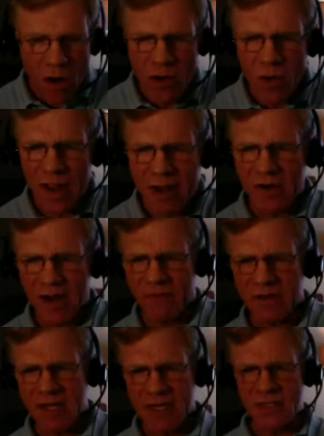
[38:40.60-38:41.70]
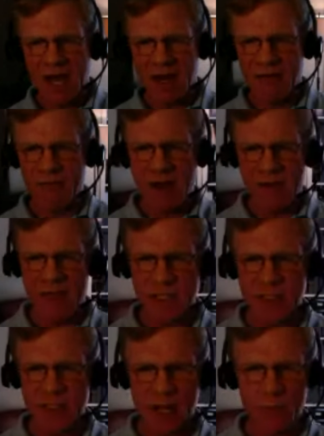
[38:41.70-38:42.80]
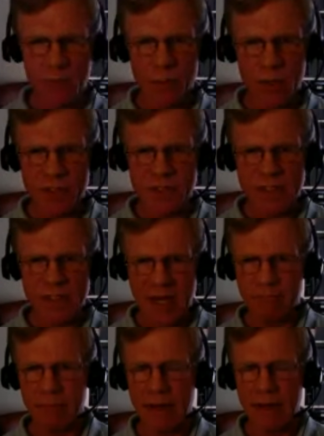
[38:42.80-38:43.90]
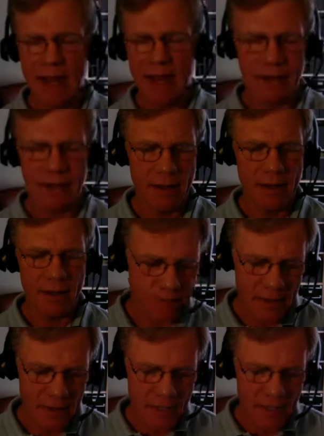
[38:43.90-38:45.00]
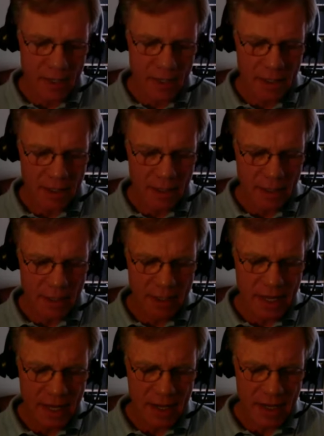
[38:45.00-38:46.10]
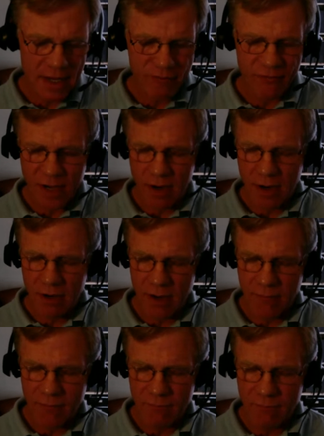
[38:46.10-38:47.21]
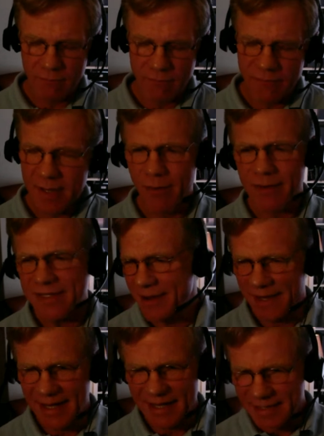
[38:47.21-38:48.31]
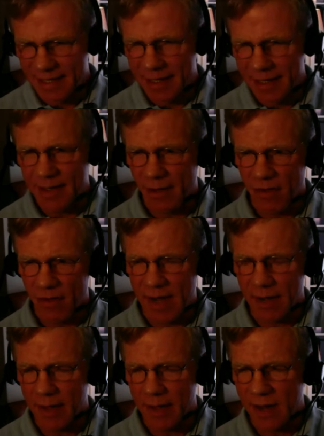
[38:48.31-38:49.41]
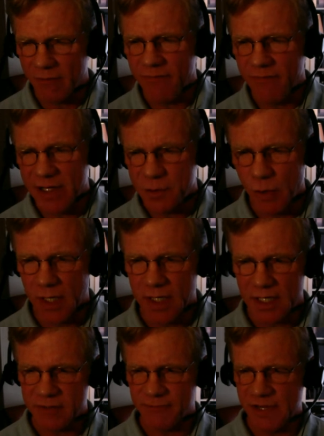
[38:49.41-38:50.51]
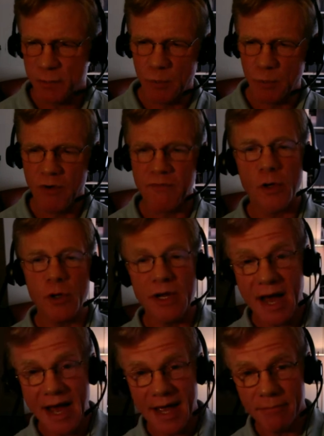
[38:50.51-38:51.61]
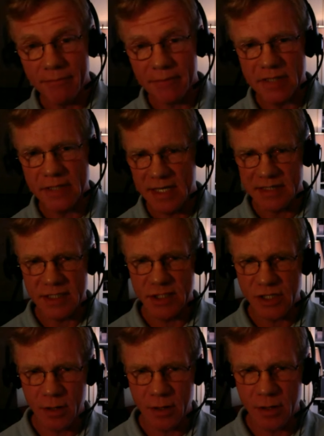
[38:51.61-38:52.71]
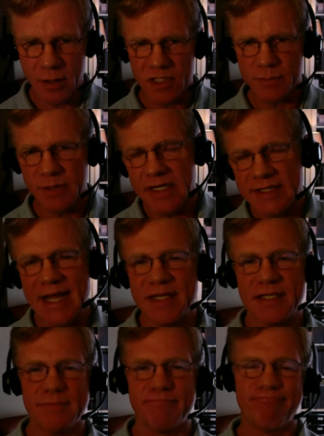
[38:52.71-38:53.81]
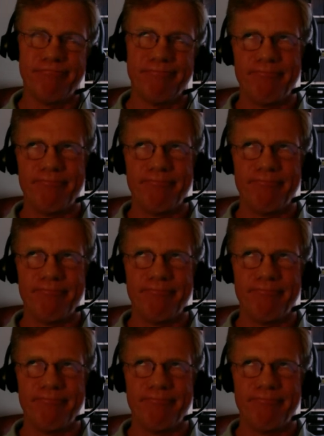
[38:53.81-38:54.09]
no, everything is kind of on the CJ Hunt Reports site. And again, it's on LinkedIn and all that, and Facebook, it's Facebook Perfect Human Diet. It's not CJ Hunt Reports, because that's,